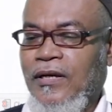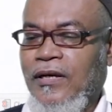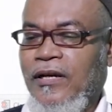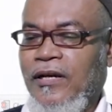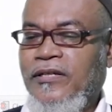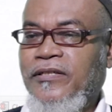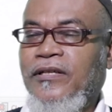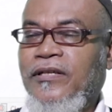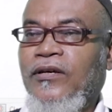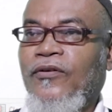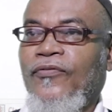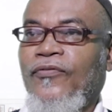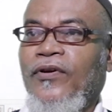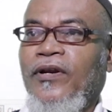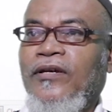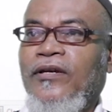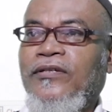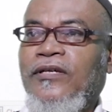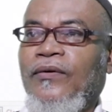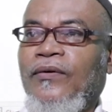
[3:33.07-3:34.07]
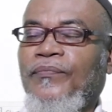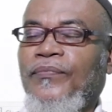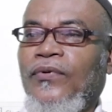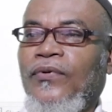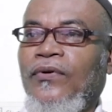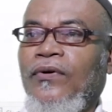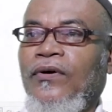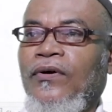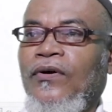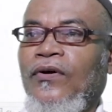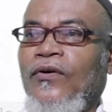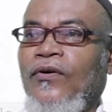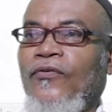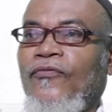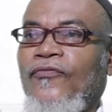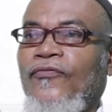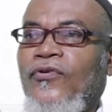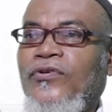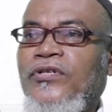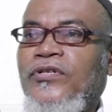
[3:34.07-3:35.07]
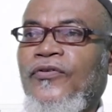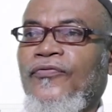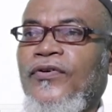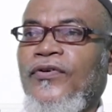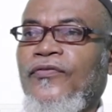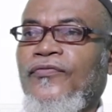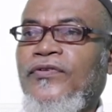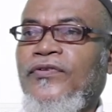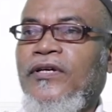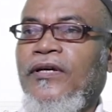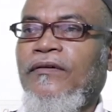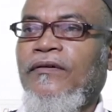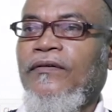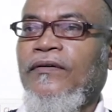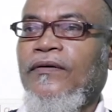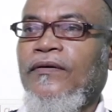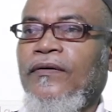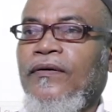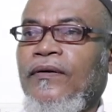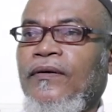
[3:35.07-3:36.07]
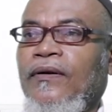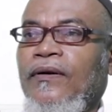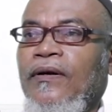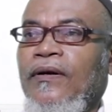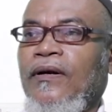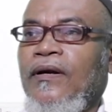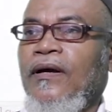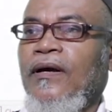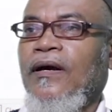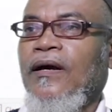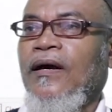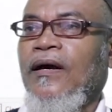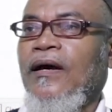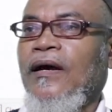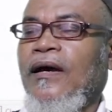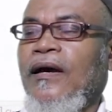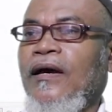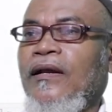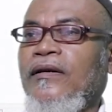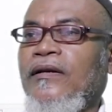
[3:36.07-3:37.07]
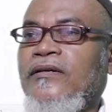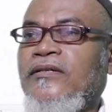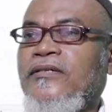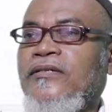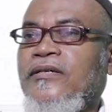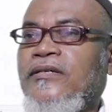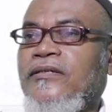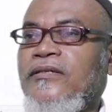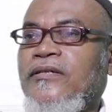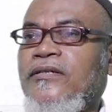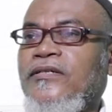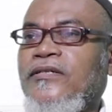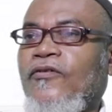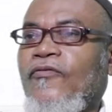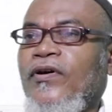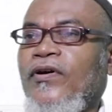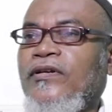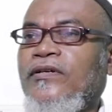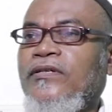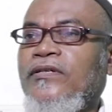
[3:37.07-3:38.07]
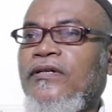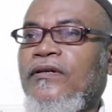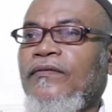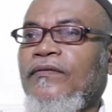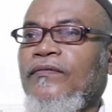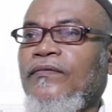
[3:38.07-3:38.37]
Let's take for example 4050 and 6070.